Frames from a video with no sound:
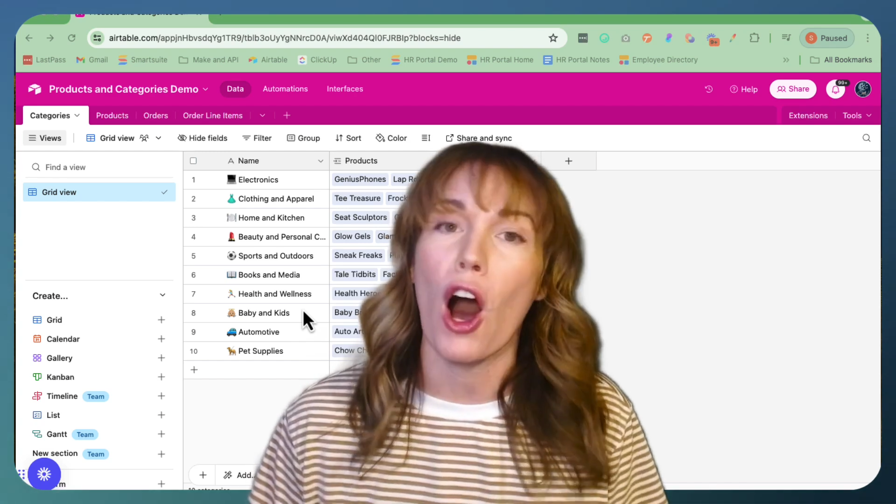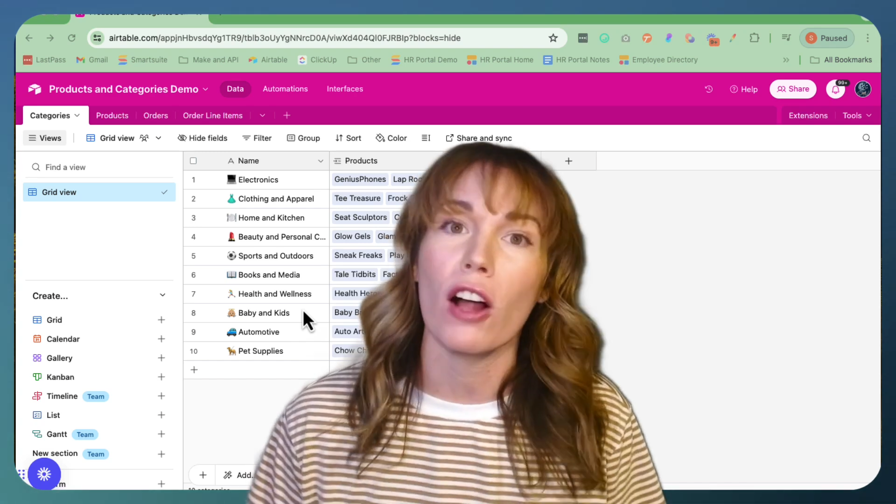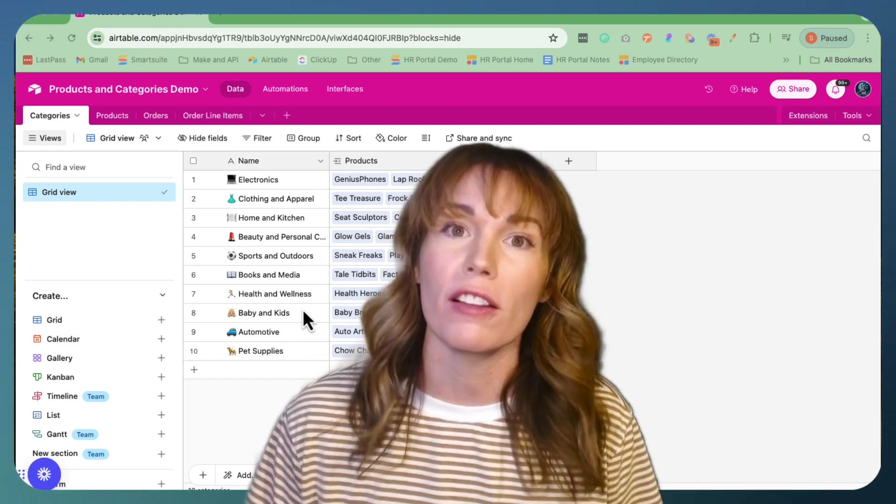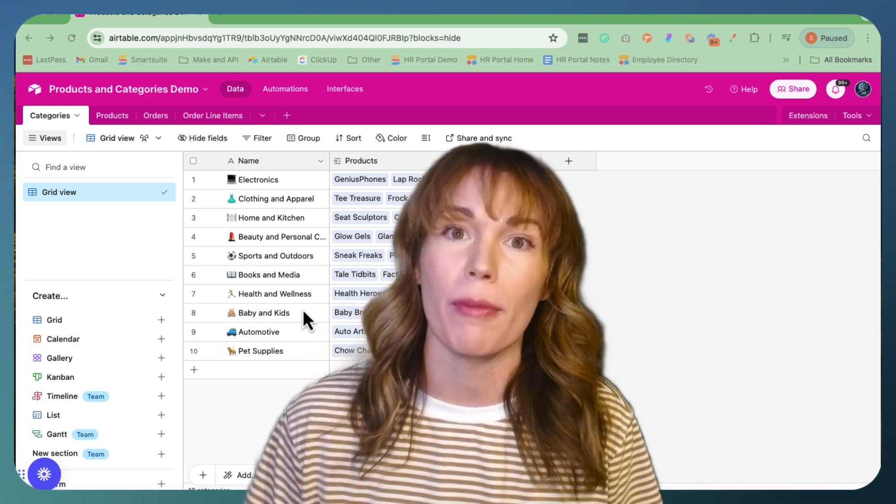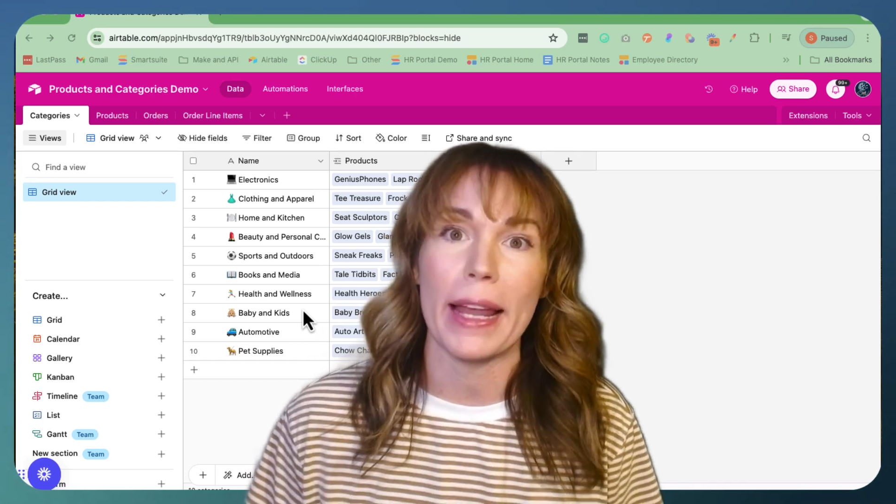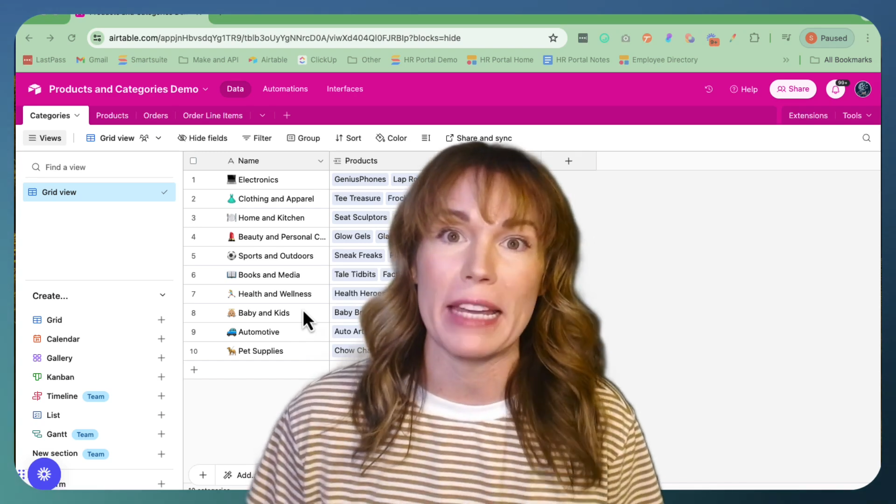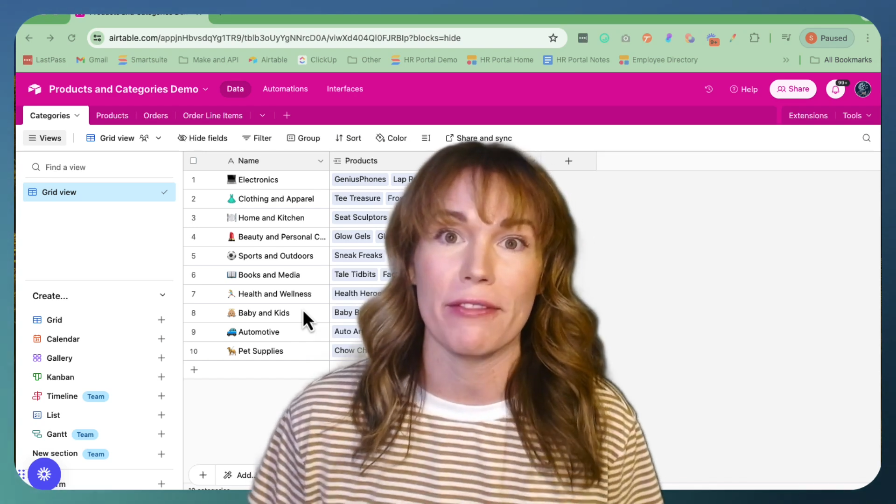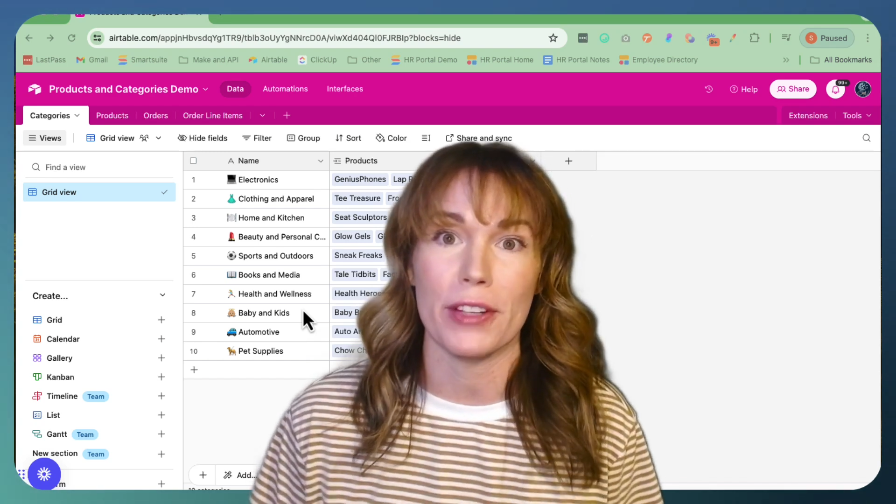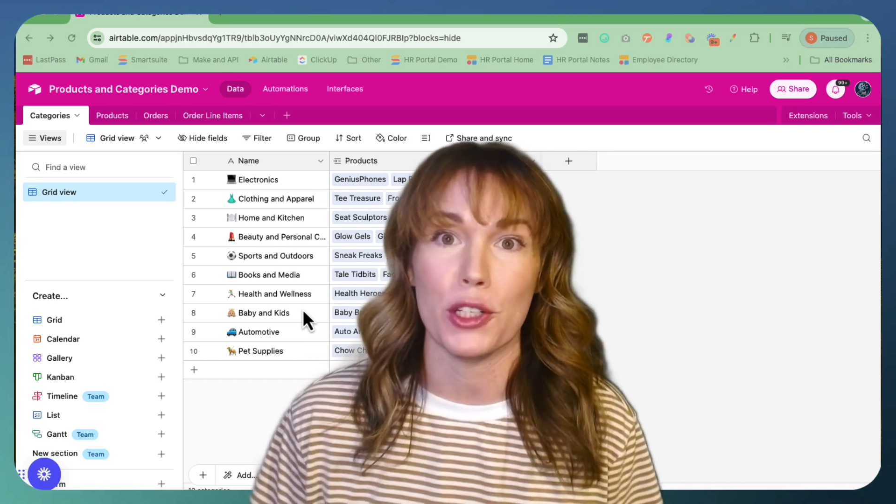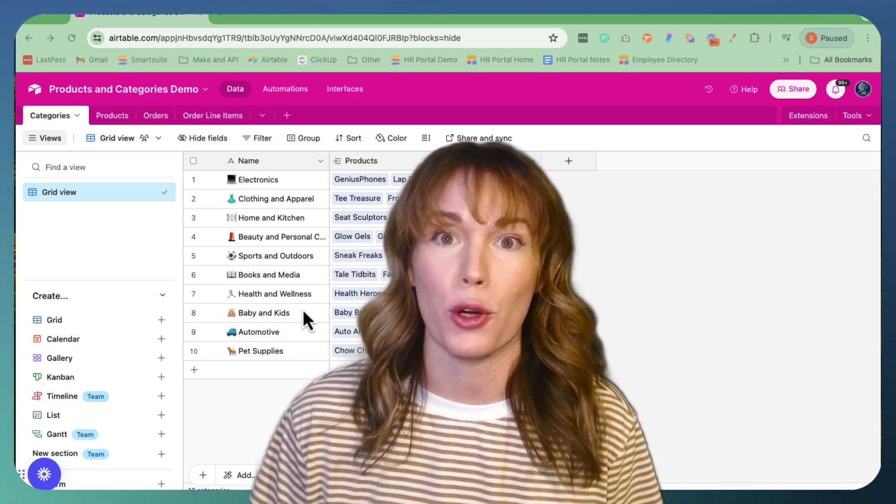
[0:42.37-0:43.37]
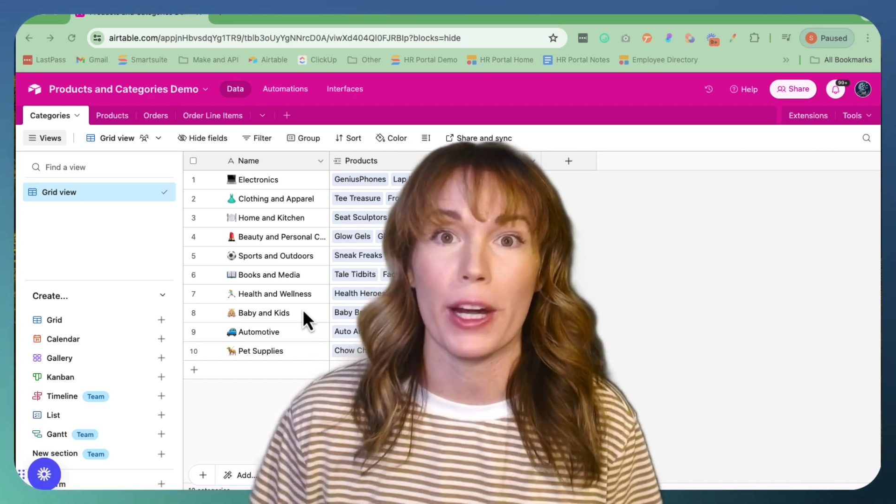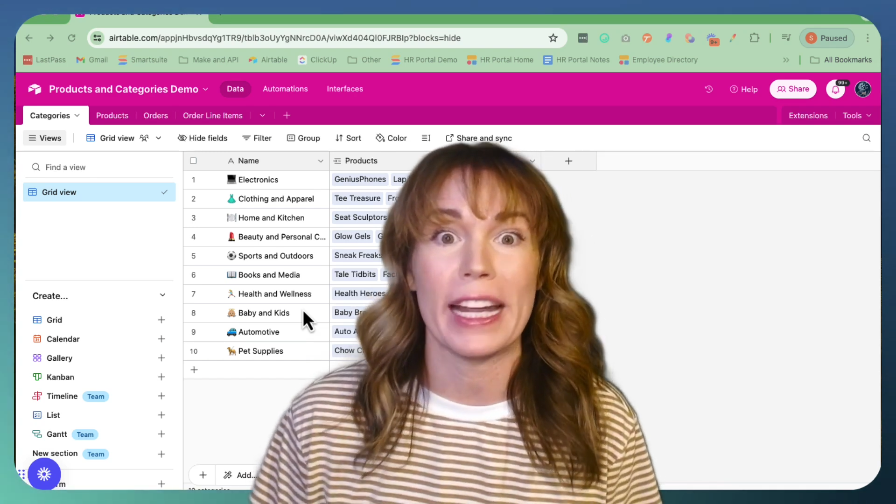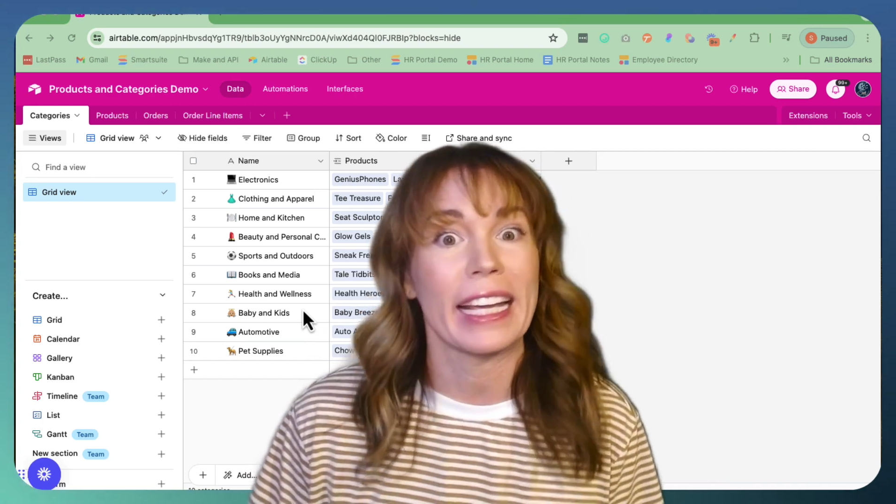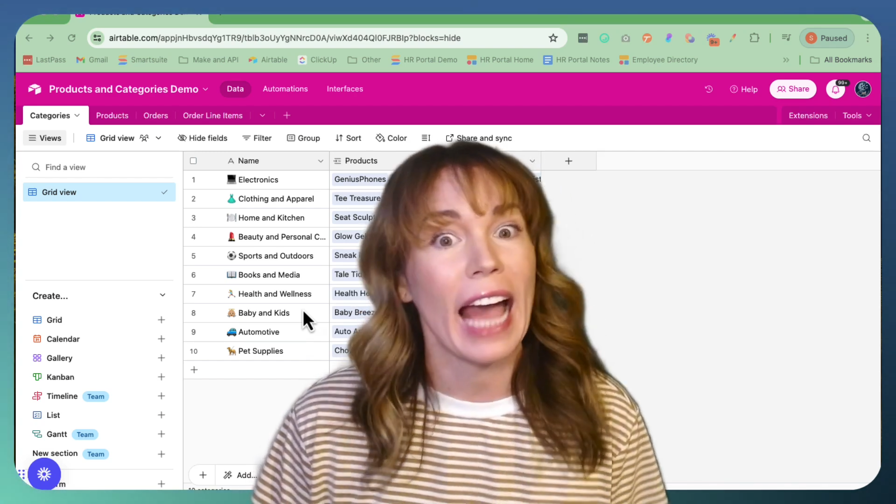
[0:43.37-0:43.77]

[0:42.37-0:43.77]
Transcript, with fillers: all of my inventory and